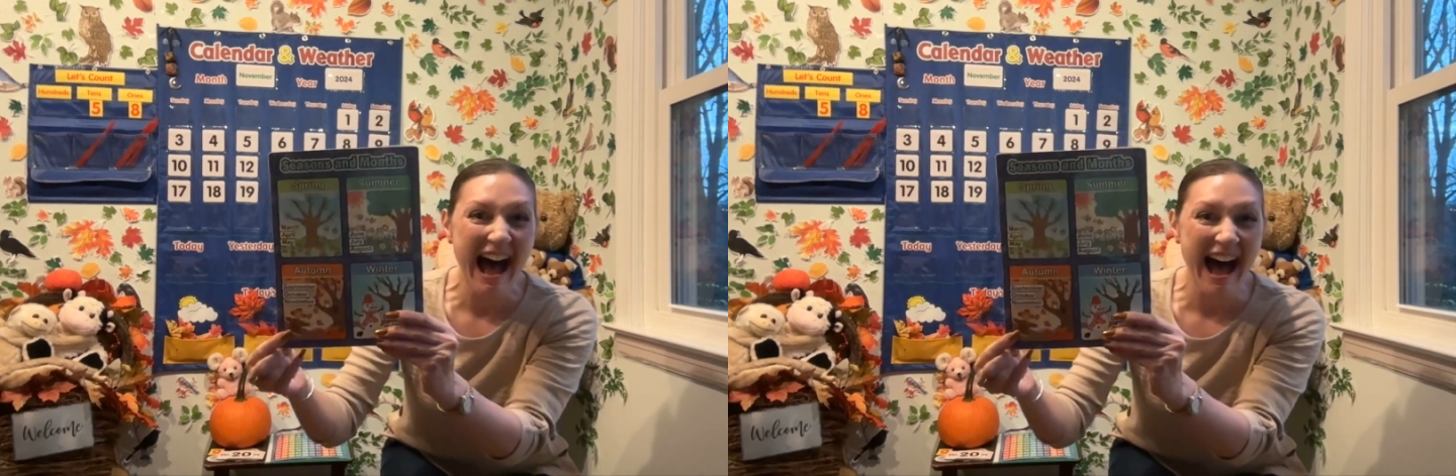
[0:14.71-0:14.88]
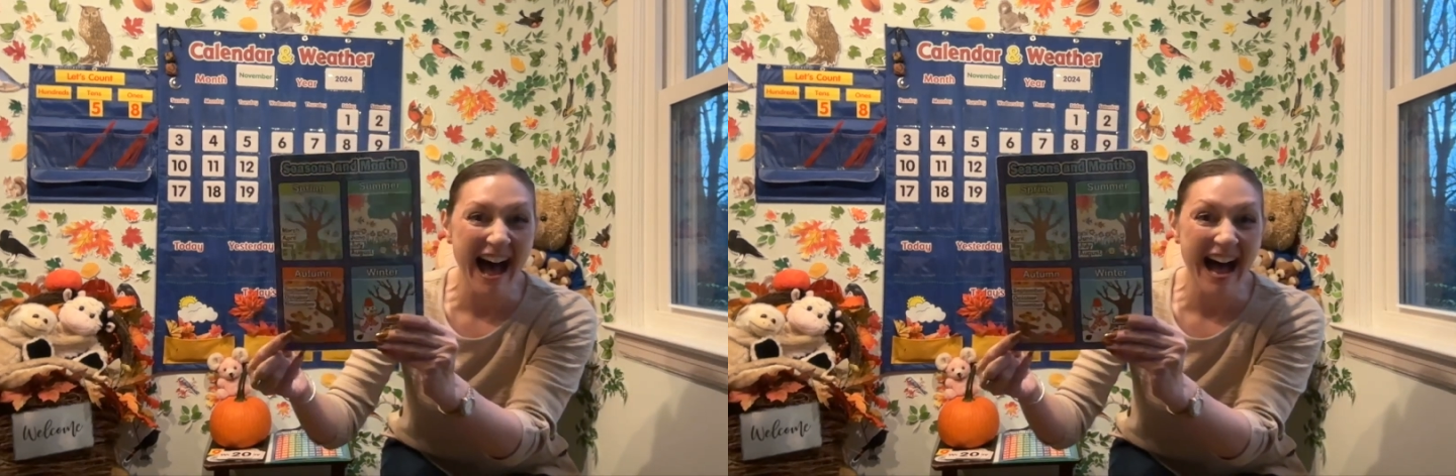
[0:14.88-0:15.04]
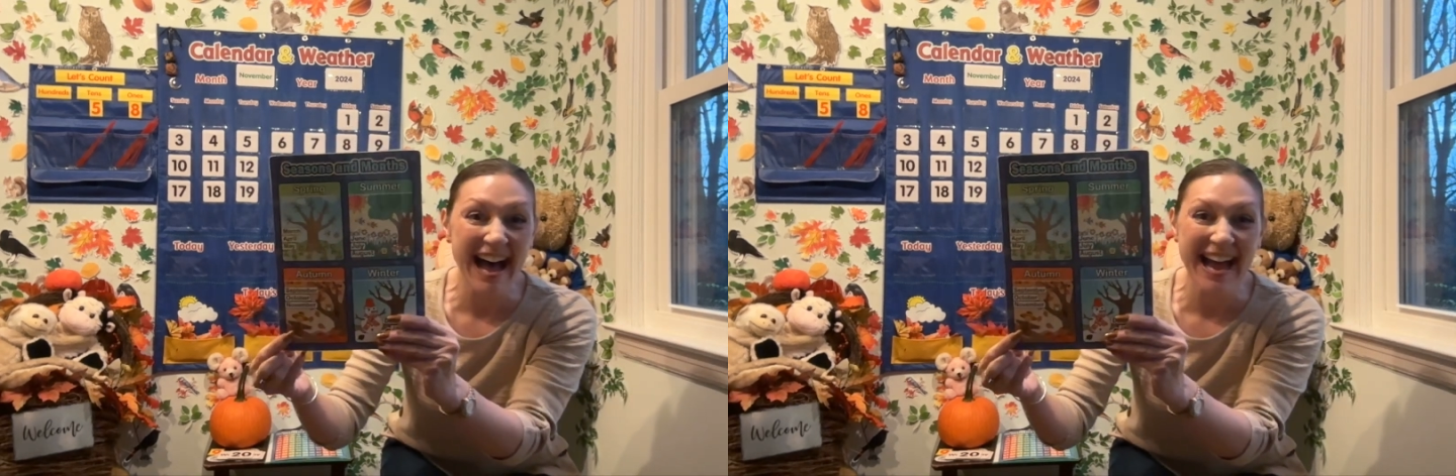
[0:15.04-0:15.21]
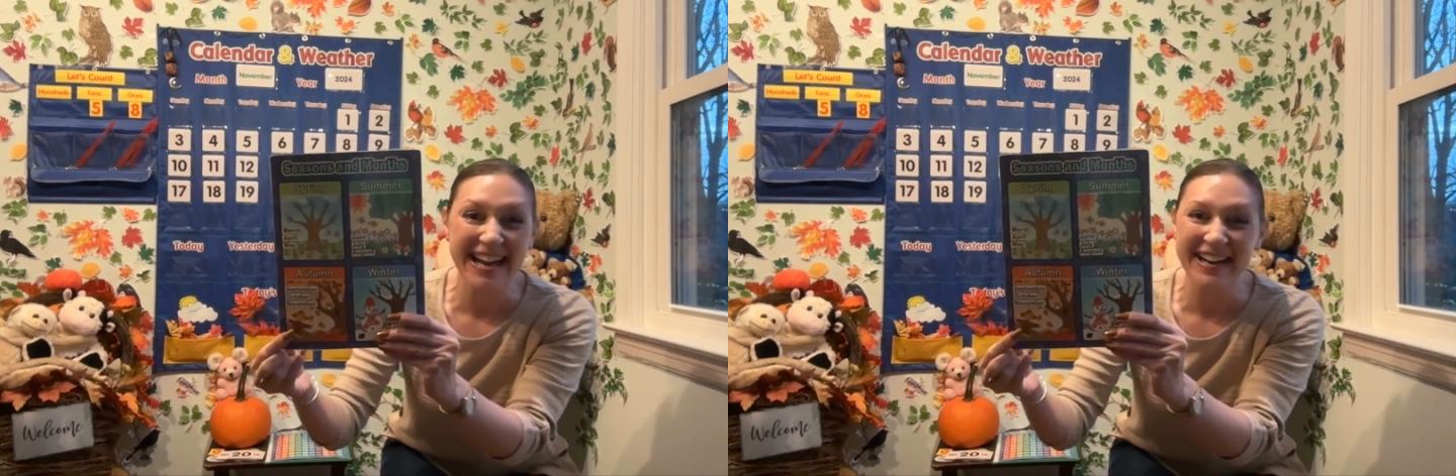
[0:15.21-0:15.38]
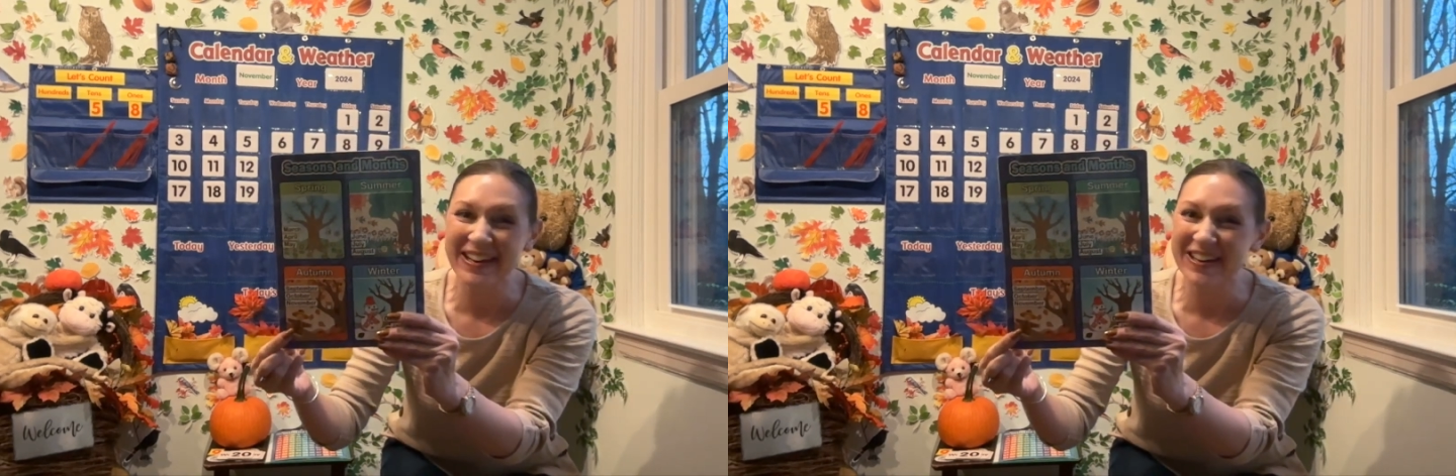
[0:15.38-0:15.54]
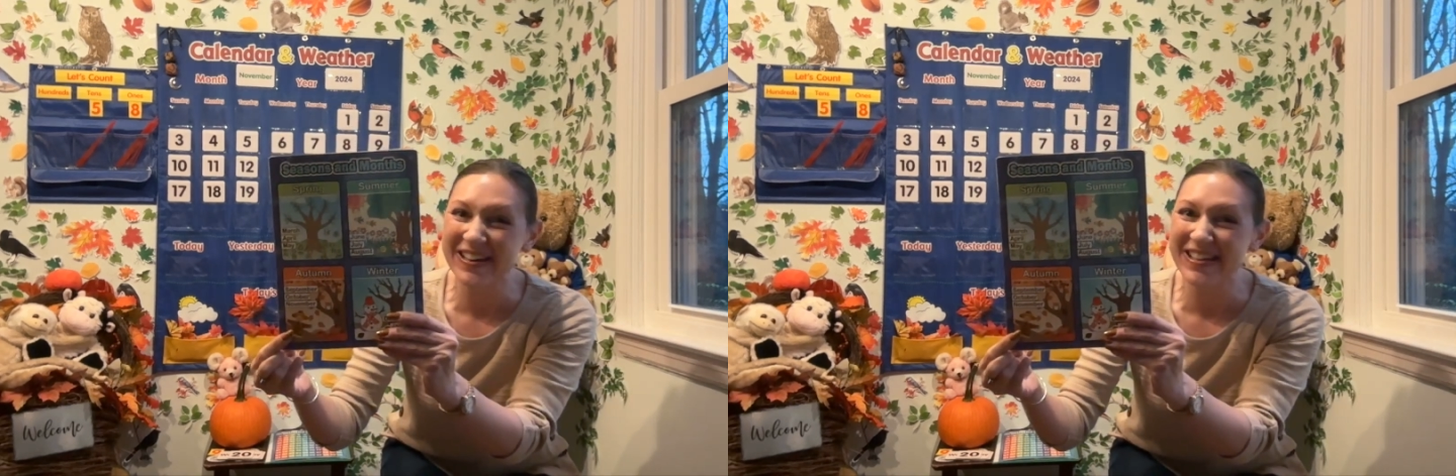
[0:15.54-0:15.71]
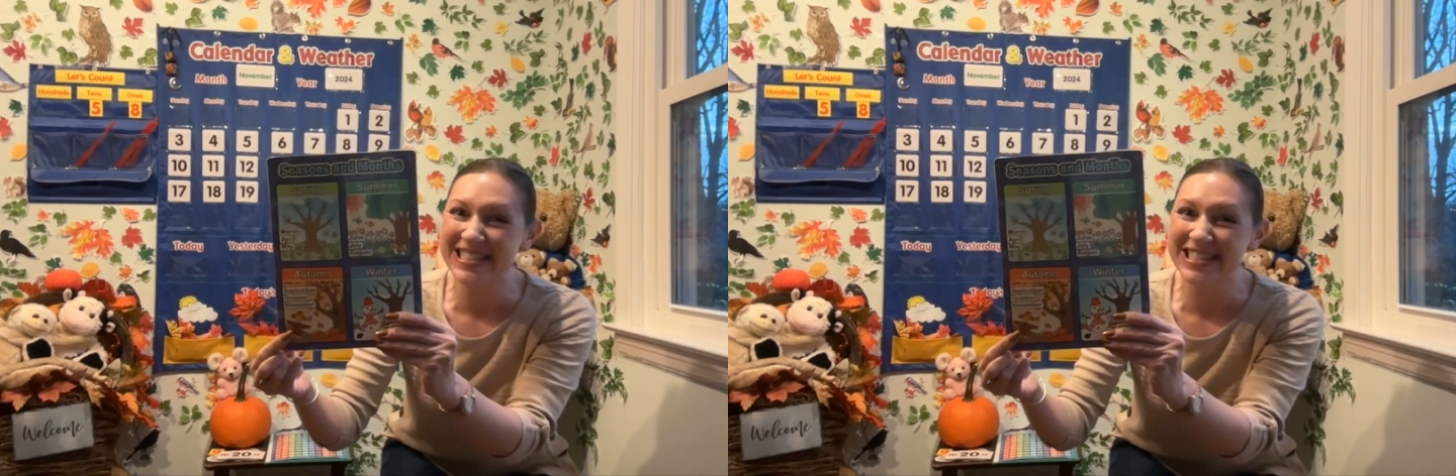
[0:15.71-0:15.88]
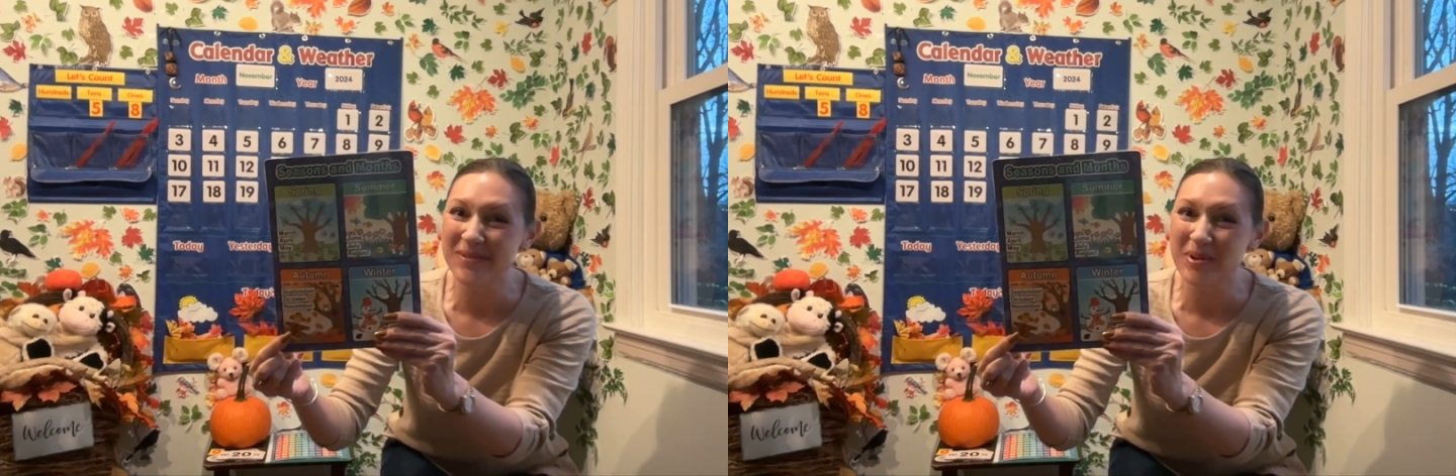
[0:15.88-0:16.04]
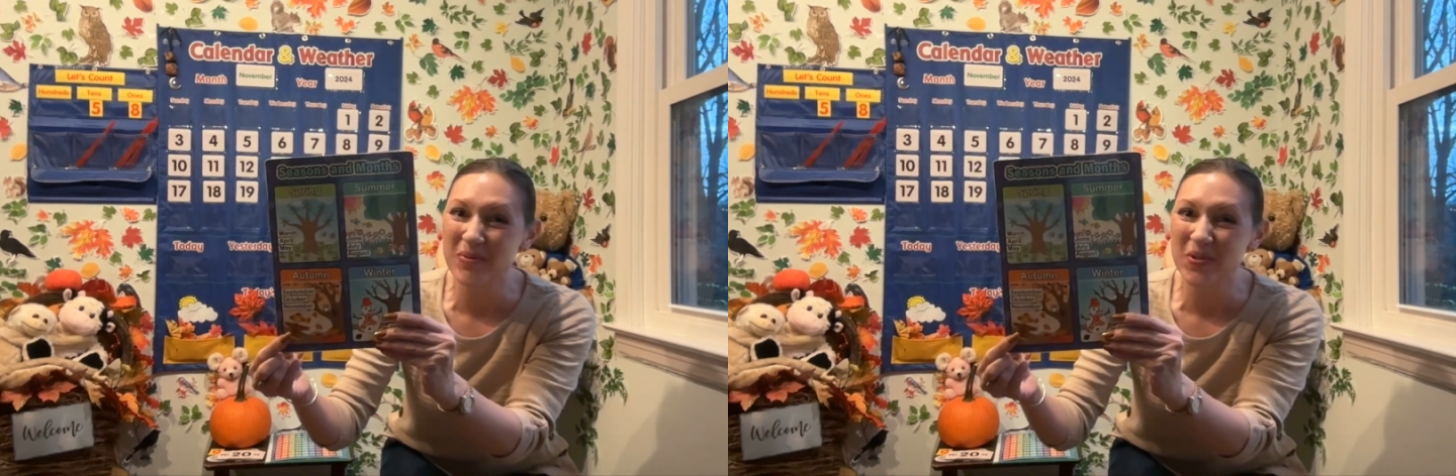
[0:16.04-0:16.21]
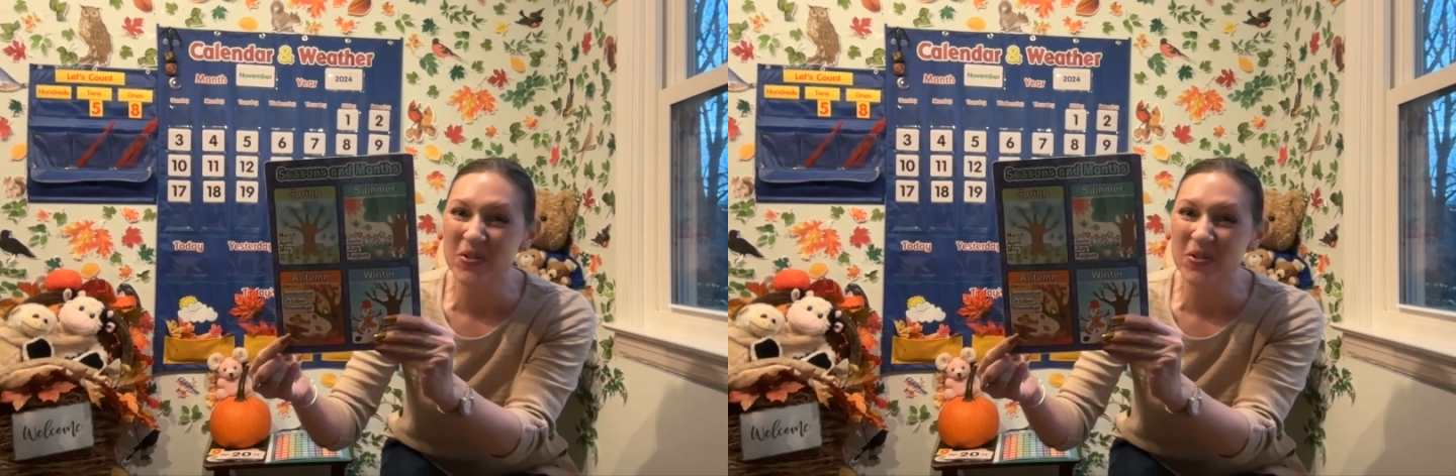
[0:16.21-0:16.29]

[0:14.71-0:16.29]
I heard some of